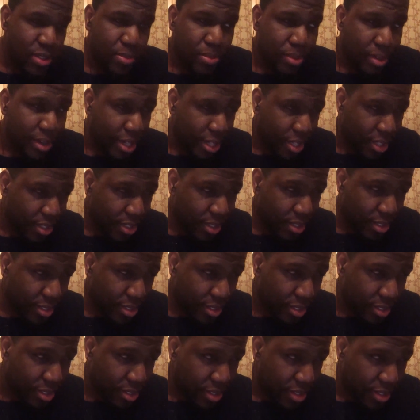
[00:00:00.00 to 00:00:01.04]
pike.
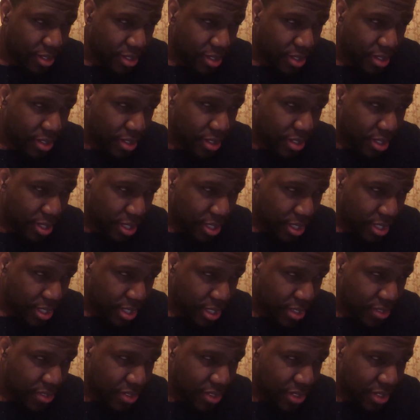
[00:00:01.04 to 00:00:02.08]
Let's see.